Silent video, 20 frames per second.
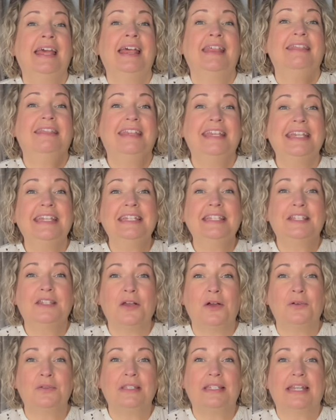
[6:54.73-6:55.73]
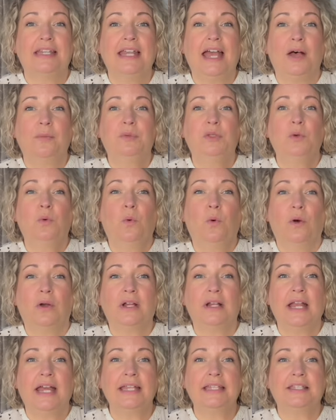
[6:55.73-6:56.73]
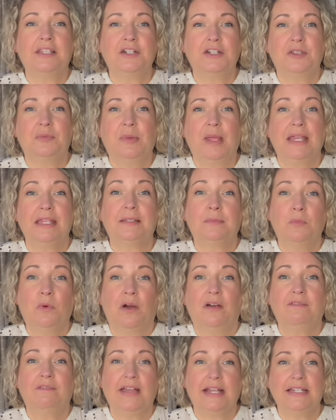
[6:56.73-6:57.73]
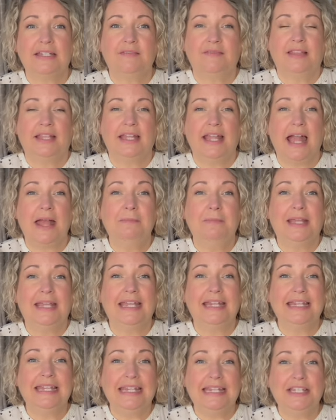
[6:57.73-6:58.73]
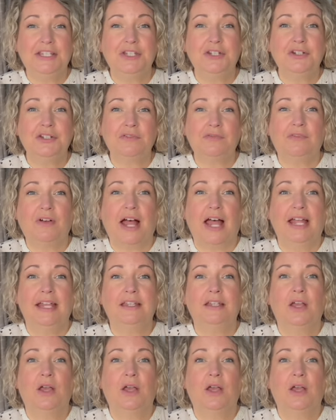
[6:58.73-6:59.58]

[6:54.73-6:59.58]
These zones can help you organize their space more effectively and make it easier to find